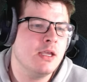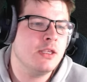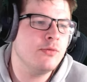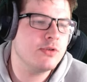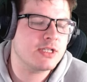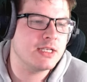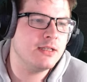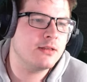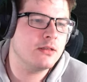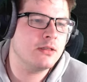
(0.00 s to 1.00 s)
you will see
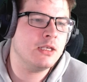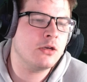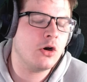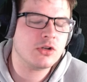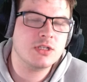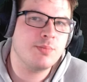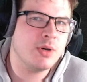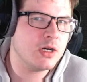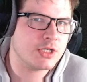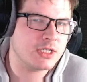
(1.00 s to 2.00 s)
that the cost to
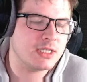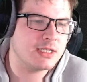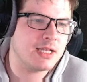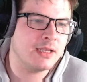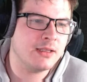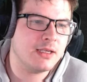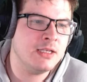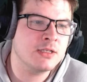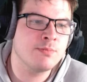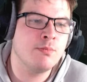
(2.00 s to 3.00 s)
purchase this tank
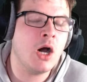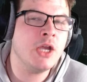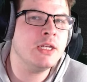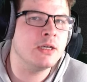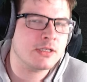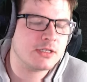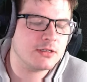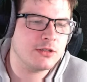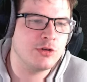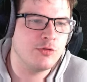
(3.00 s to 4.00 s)
is minus
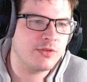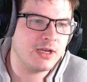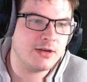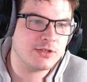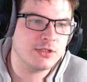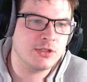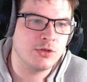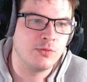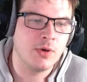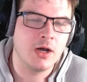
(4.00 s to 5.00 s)

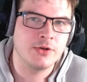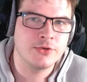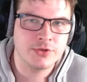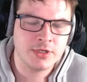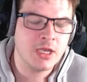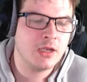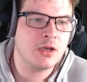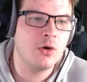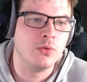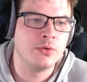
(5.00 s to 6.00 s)
2,200
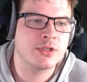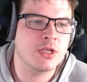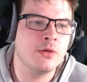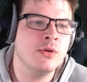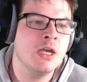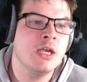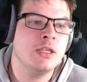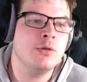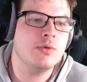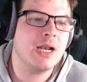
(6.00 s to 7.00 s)
gold. So
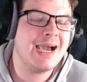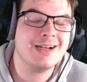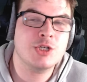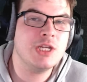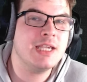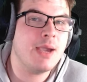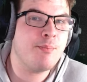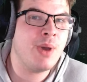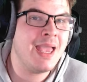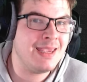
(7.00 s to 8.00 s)
you will actually get
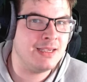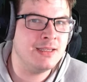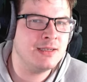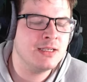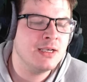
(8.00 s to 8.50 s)
paid